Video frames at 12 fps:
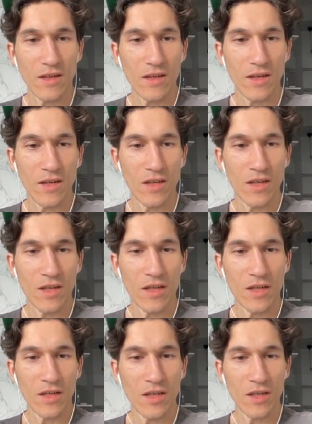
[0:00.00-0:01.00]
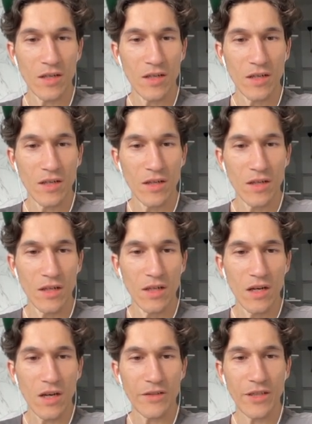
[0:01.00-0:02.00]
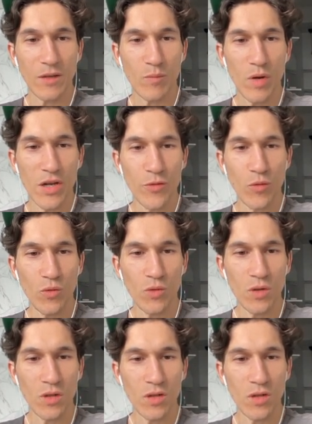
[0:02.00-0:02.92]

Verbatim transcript: And uh, I think blue